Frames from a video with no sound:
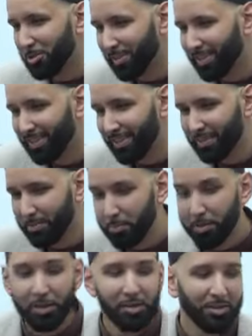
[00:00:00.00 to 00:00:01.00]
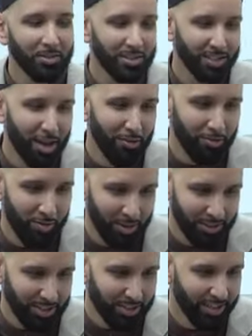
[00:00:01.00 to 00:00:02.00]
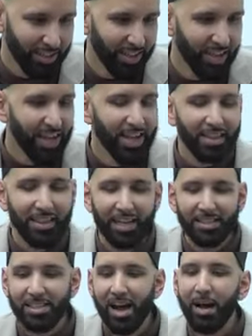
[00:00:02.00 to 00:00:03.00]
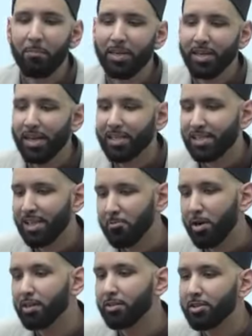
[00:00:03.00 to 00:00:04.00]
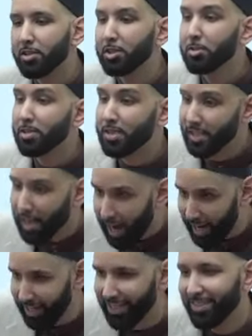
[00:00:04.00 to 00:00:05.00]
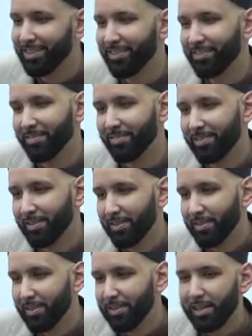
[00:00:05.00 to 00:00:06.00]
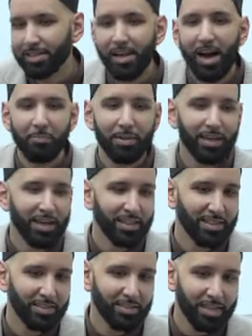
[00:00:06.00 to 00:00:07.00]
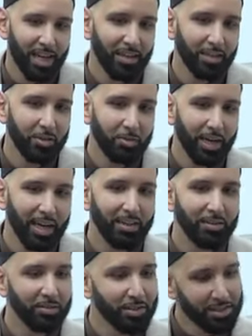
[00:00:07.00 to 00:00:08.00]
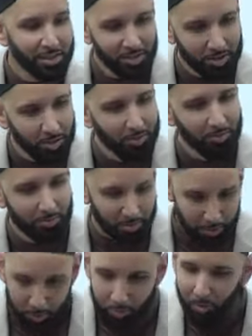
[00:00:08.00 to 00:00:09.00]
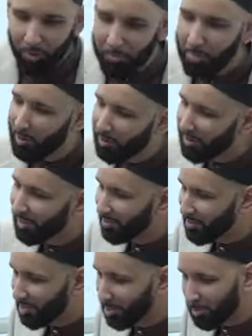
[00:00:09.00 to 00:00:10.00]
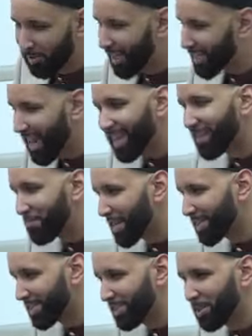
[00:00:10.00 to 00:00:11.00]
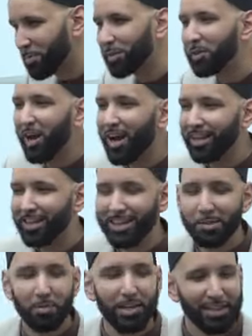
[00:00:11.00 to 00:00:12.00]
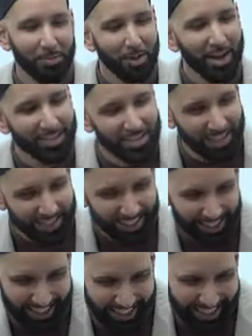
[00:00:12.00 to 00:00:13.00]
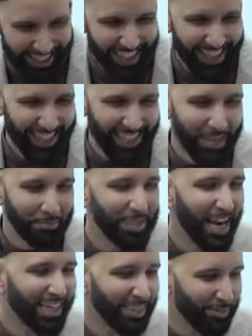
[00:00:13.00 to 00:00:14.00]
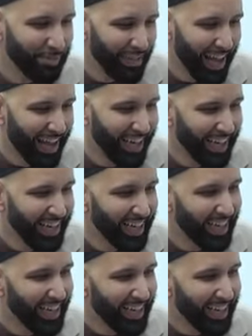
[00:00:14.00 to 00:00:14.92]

children, put it on yourself first. That's not because they want your children to die. That's not because they're telling you, hey, you know, this is so, you're more important than your children. That's not the message here, but they're not going to explain the maqsad, the objective of that,